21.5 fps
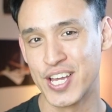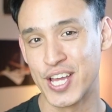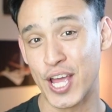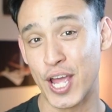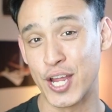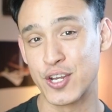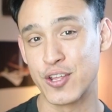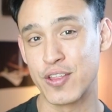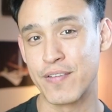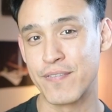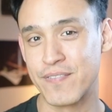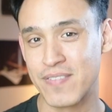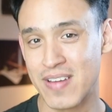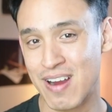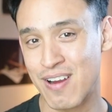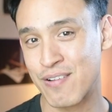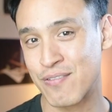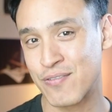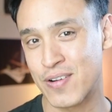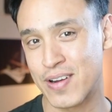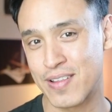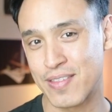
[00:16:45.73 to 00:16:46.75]
into the very
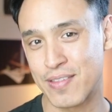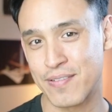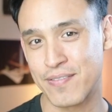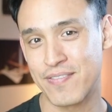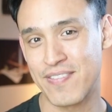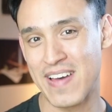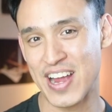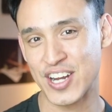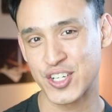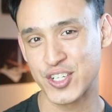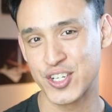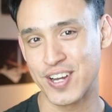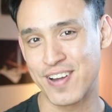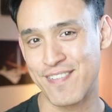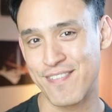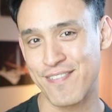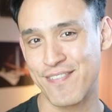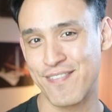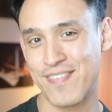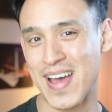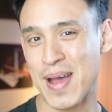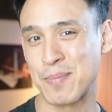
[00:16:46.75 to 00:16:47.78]
front of the fashioned
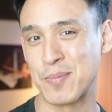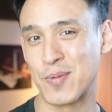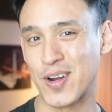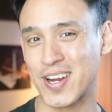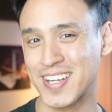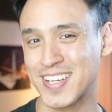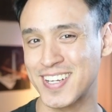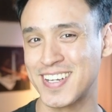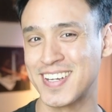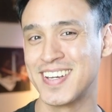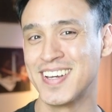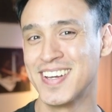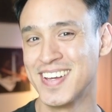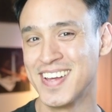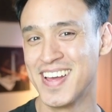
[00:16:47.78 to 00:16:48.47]
fabric.